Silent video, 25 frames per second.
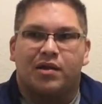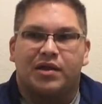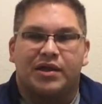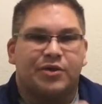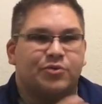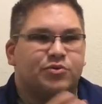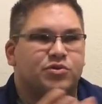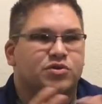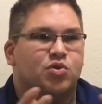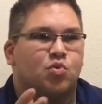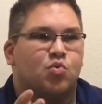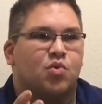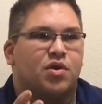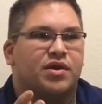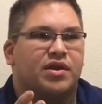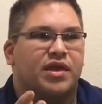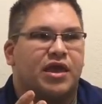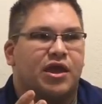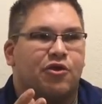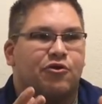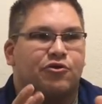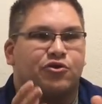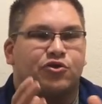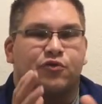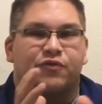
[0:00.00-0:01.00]
He was the one
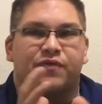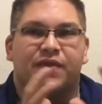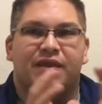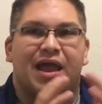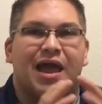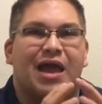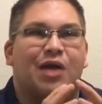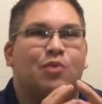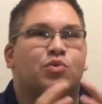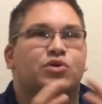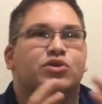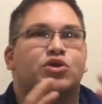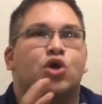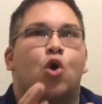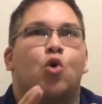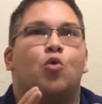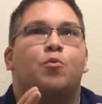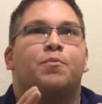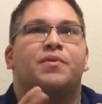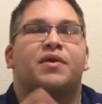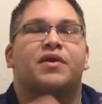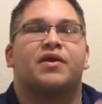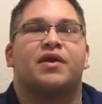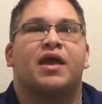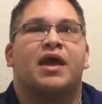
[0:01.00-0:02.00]
character that I was
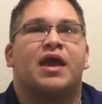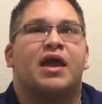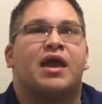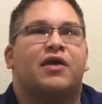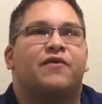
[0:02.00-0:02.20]
hoping